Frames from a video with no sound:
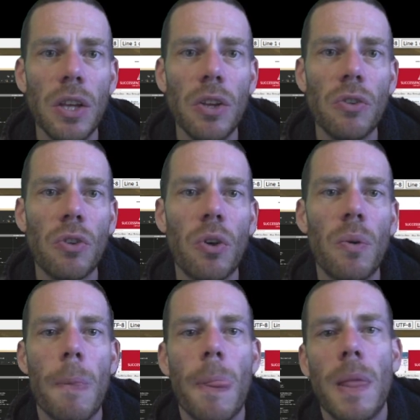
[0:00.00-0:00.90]

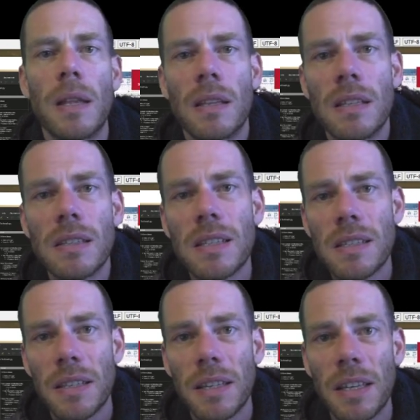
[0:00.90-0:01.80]
So this is
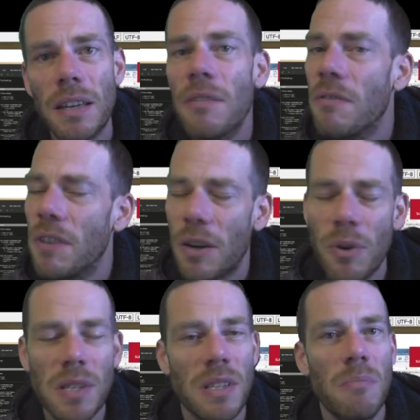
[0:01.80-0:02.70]
a
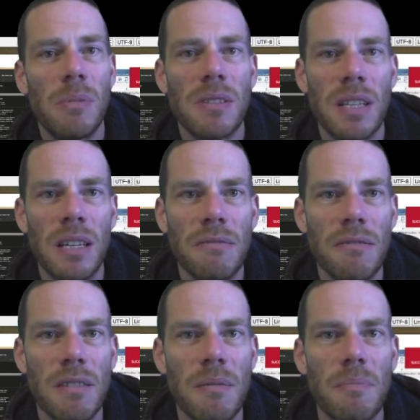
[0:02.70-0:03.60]
very simple stuff,